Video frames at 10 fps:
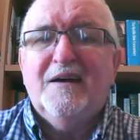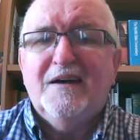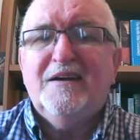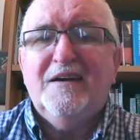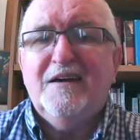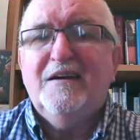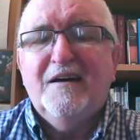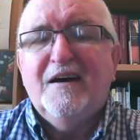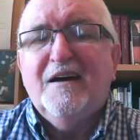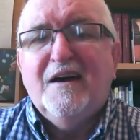He,
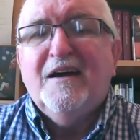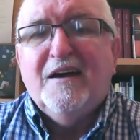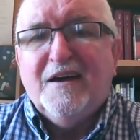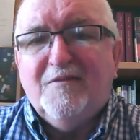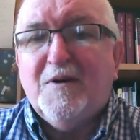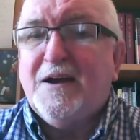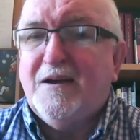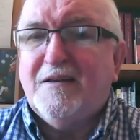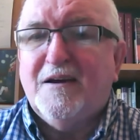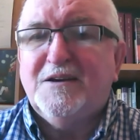he
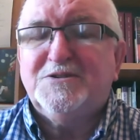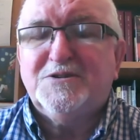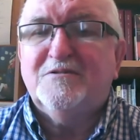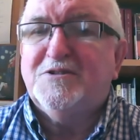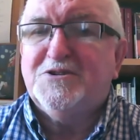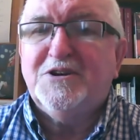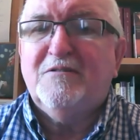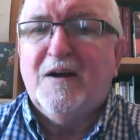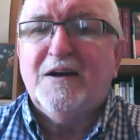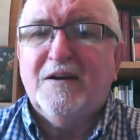recognized her and she
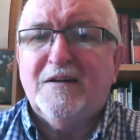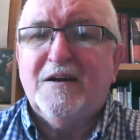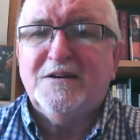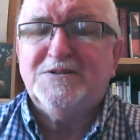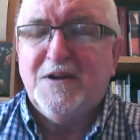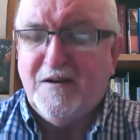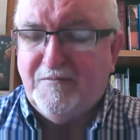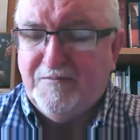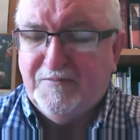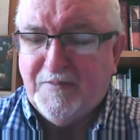recognized him.
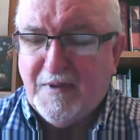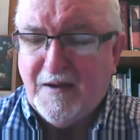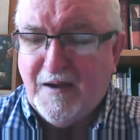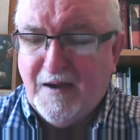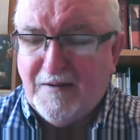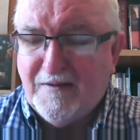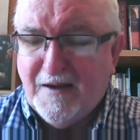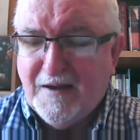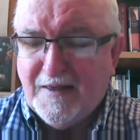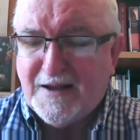And
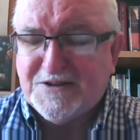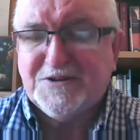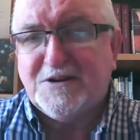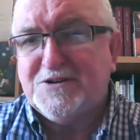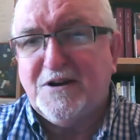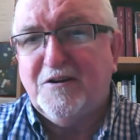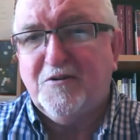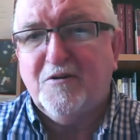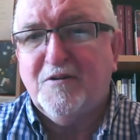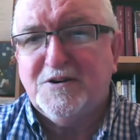that's such an
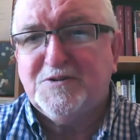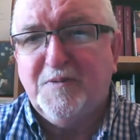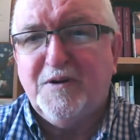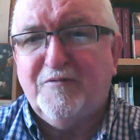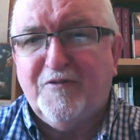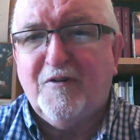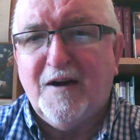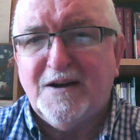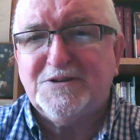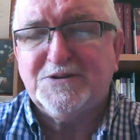encouragement for
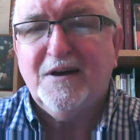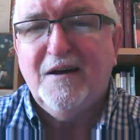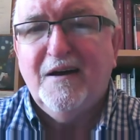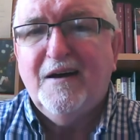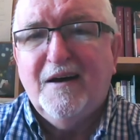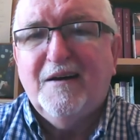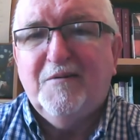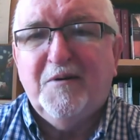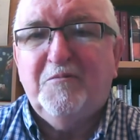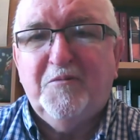us
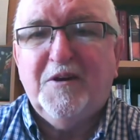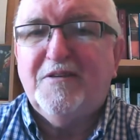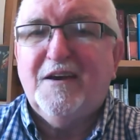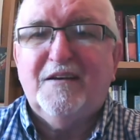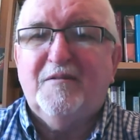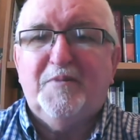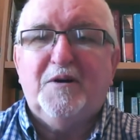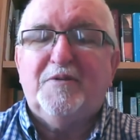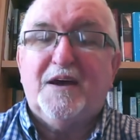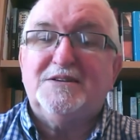when we think
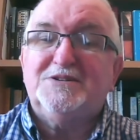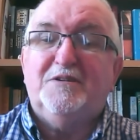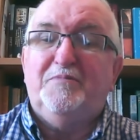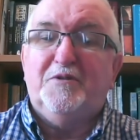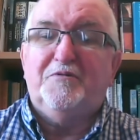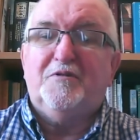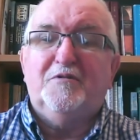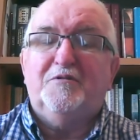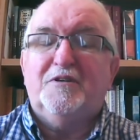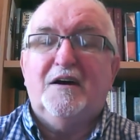about that simple
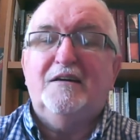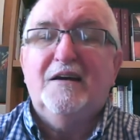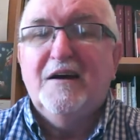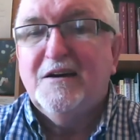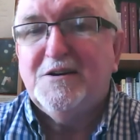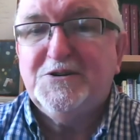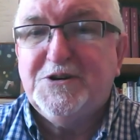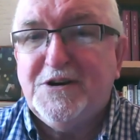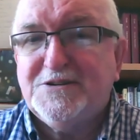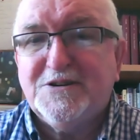truth that
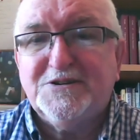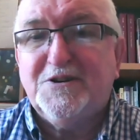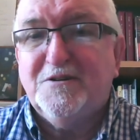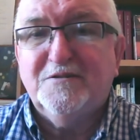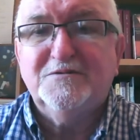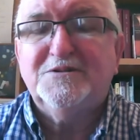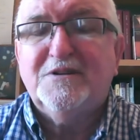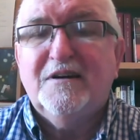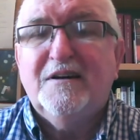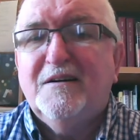Jesus knows
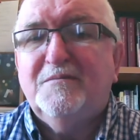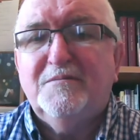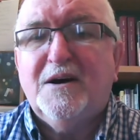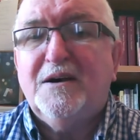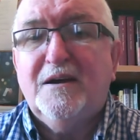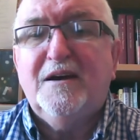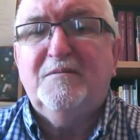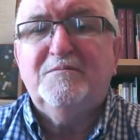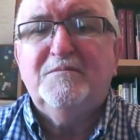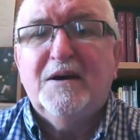my
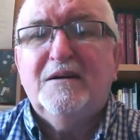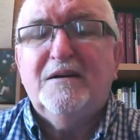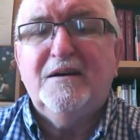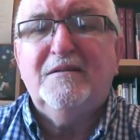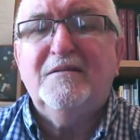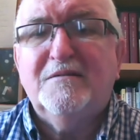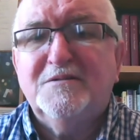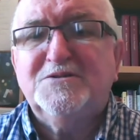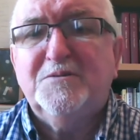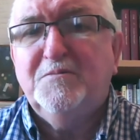name. He
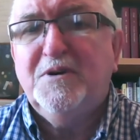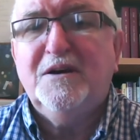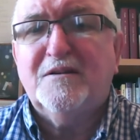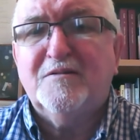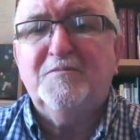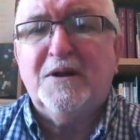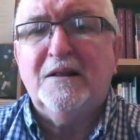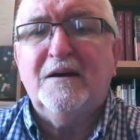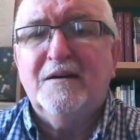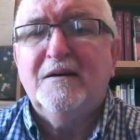knows me
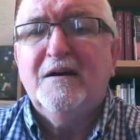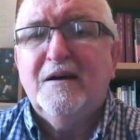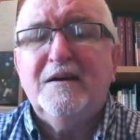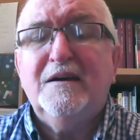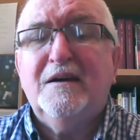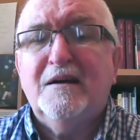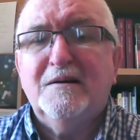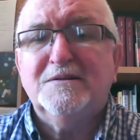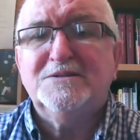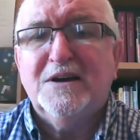intimately. He
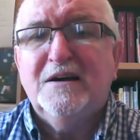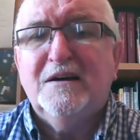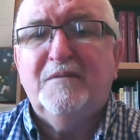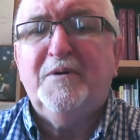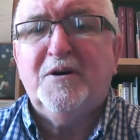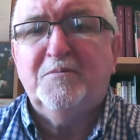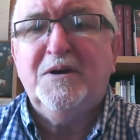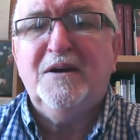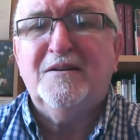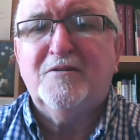cares about
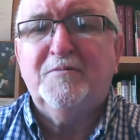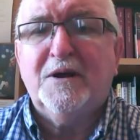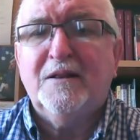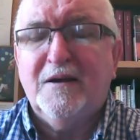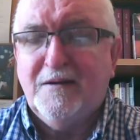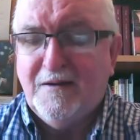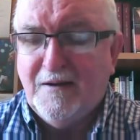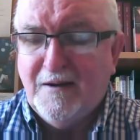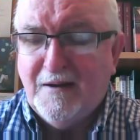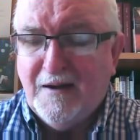me intimately.
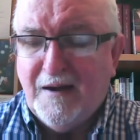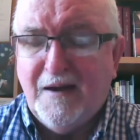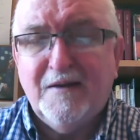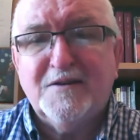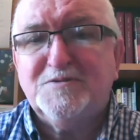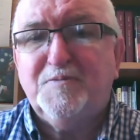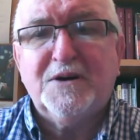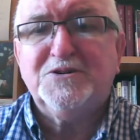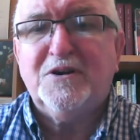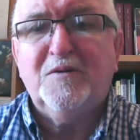And
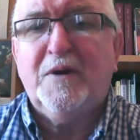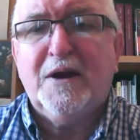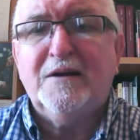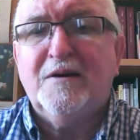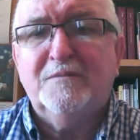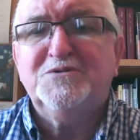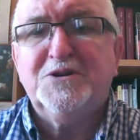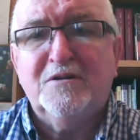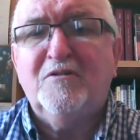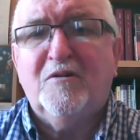especially when it comes
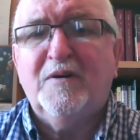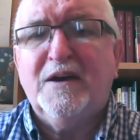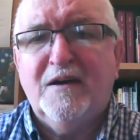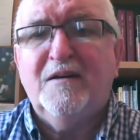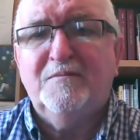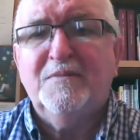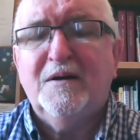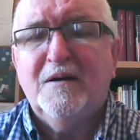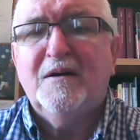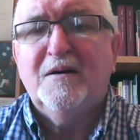to knowing him
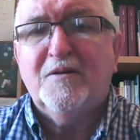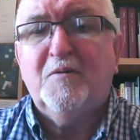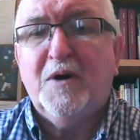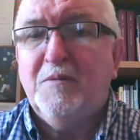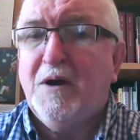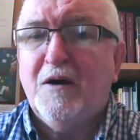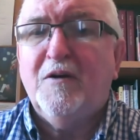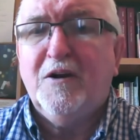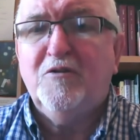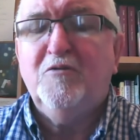the way
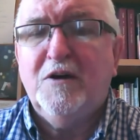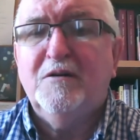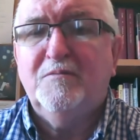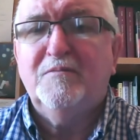Mary knew him.